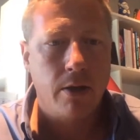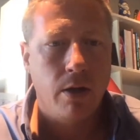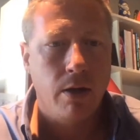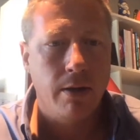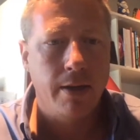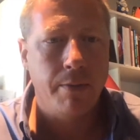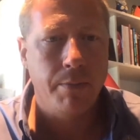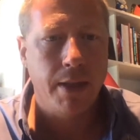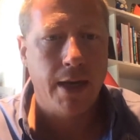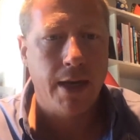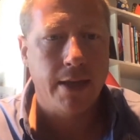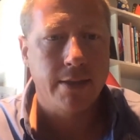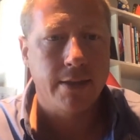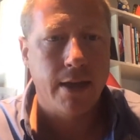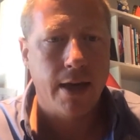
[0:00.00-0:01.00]
I called him
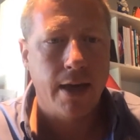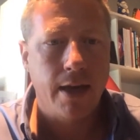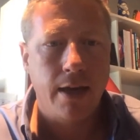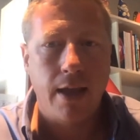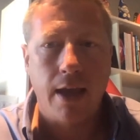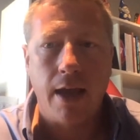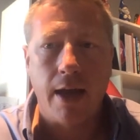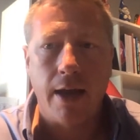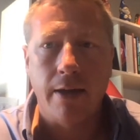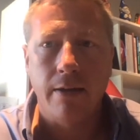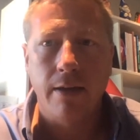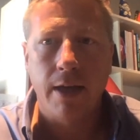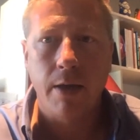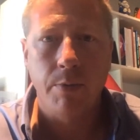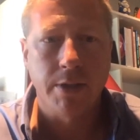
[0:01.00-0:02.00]
last night
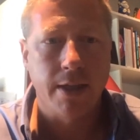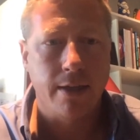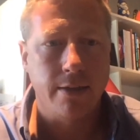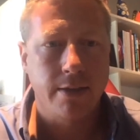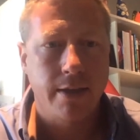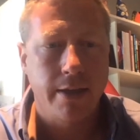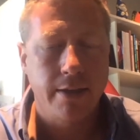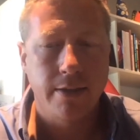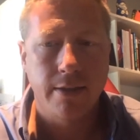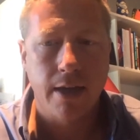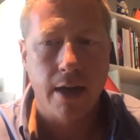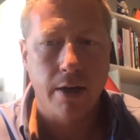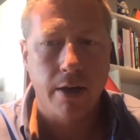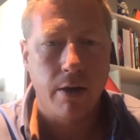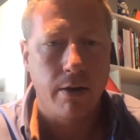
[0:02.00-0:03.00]
and he was at his
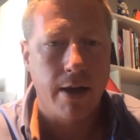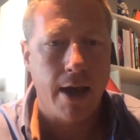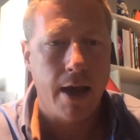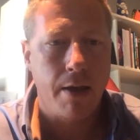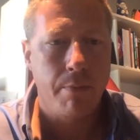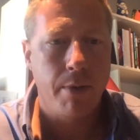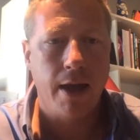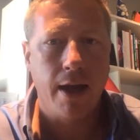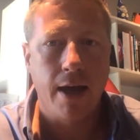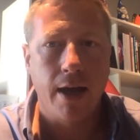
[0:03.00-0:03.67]
kid's soccer game